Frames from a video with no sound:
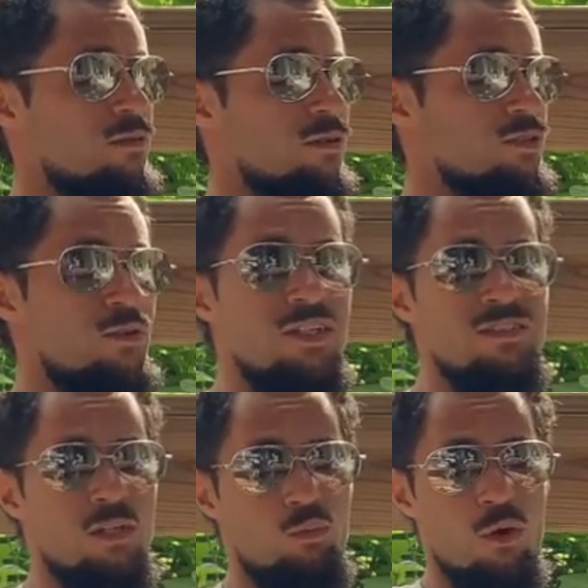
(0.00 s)
so
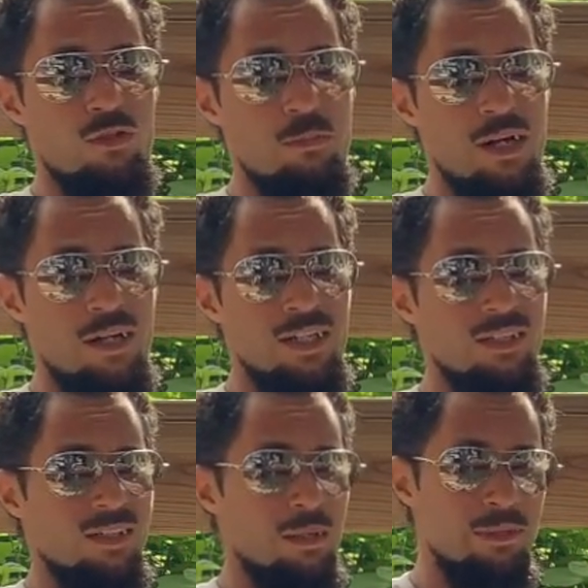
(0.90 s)
things like rosemary,
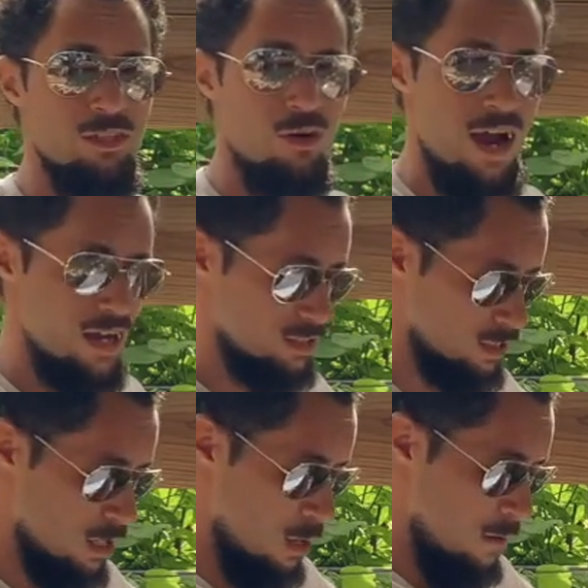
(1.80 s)
lemongrass,
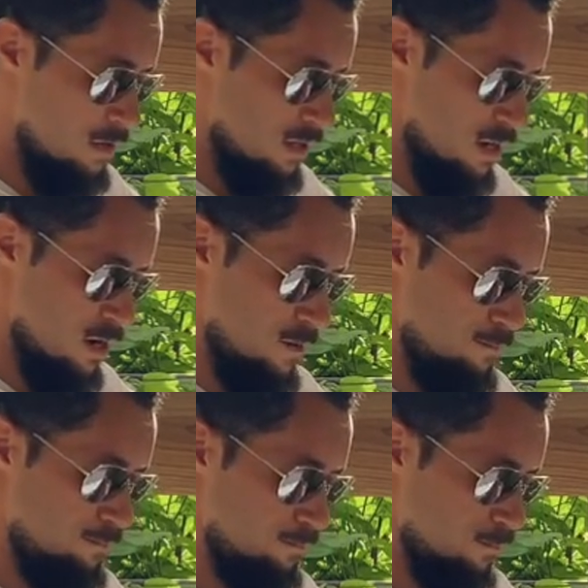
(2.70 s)

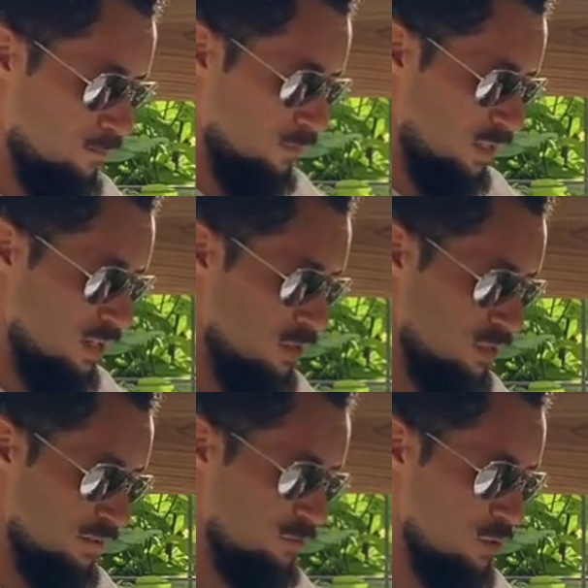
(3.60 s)
and
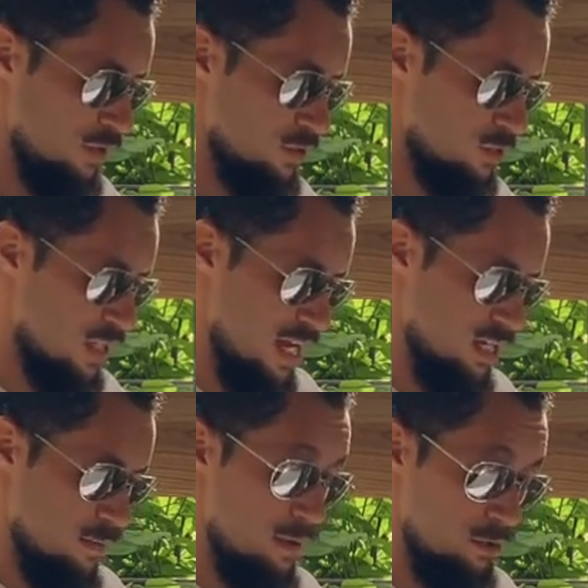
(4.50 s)
there's a few others like
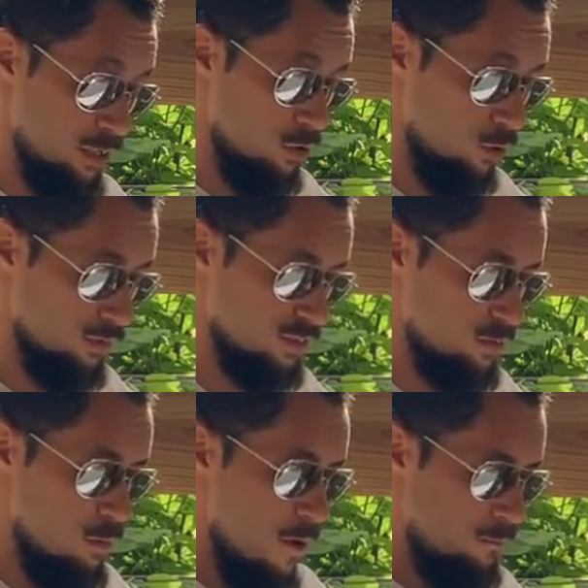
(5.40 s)
marigolds
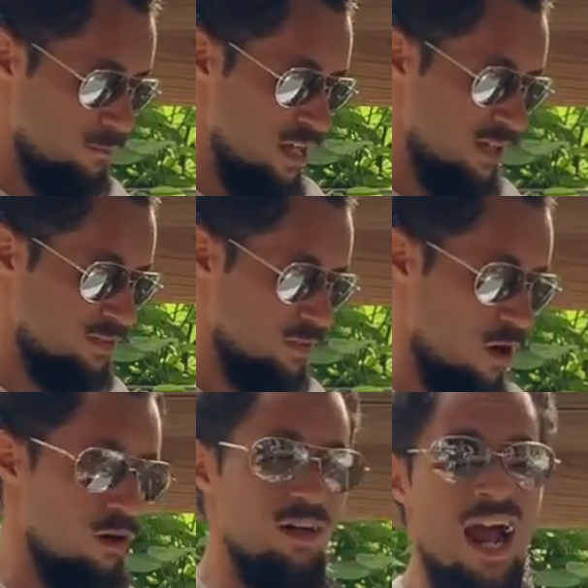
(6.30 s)
that
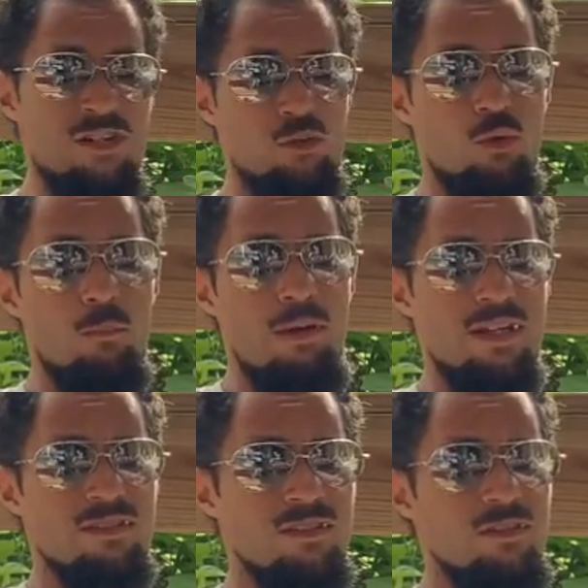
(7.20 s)
are natural
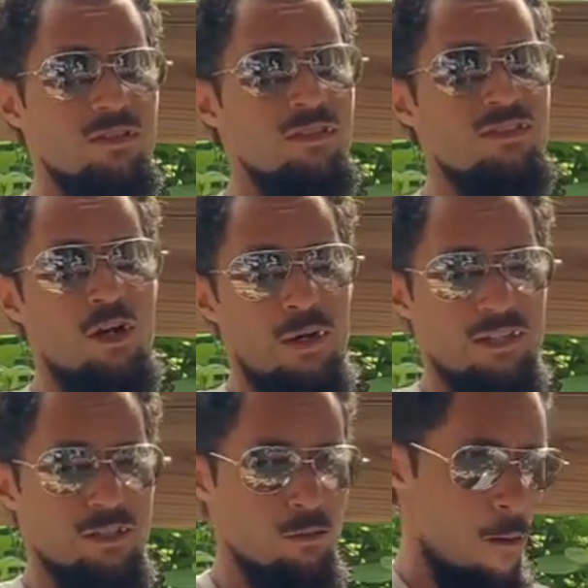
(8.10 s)
pest
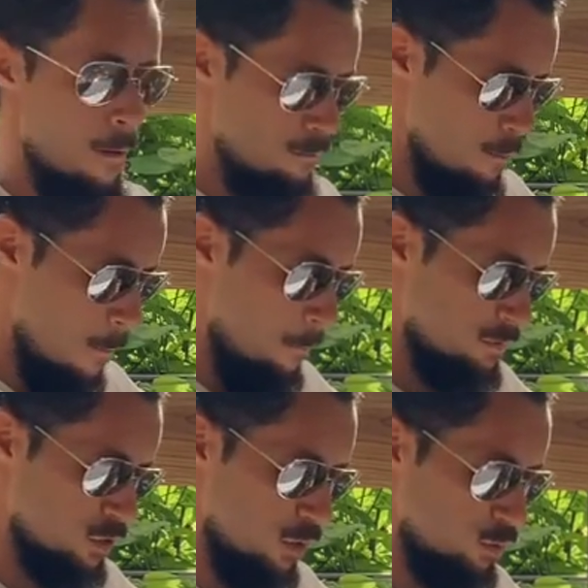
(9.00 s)
deterrents.
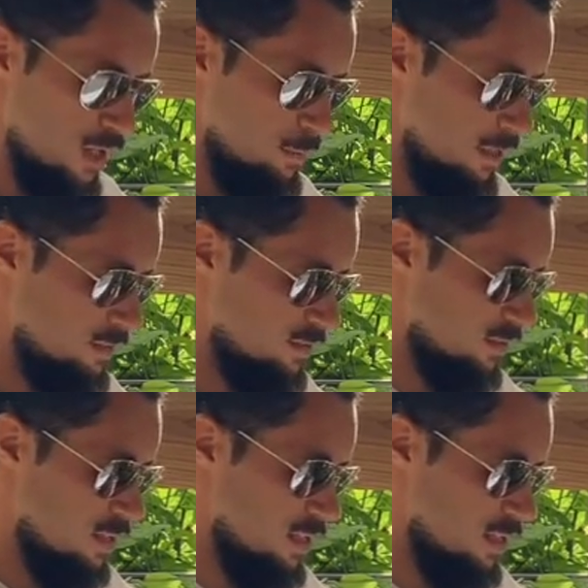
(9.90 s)
So I would recommend